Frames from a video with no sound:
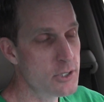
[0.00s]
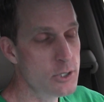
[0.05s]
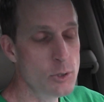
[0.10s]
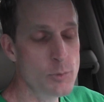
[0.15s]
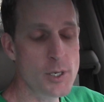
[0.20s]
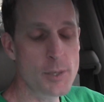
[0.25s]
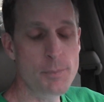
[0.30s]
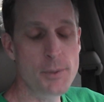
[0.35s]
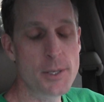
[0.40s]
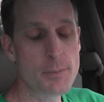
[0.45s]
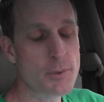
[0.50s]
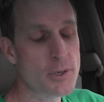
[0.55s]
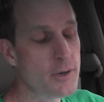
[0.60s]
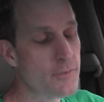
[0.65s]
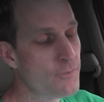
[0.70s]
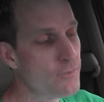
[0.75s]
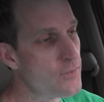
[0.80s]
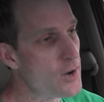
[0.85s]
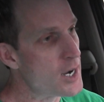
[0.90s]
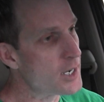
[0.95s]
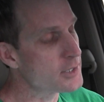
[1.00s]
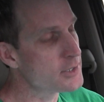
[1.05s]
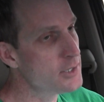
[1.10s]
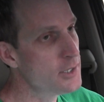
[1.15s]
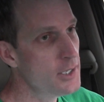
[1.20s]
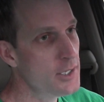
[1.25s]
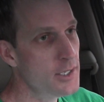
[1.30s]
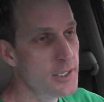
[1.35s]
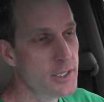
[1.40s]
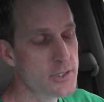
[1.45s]
Too many people are
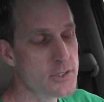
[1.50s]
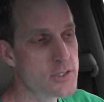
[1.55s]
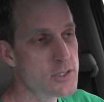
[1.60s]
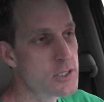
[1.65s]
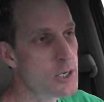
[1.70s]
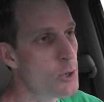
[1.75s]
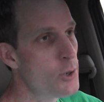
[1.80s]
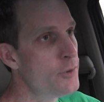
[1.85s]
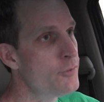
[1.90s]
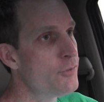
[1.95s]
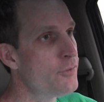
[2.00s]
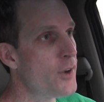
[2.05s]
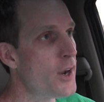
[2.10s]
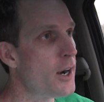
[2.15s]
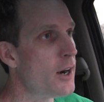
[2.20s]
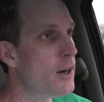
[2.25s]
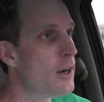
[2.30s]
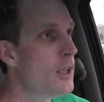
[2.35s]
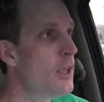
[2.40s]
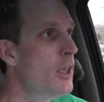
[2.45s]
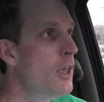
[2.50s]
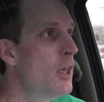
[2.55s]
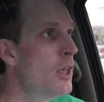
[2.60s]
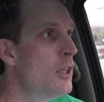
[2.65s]
fucked. It's so unfair.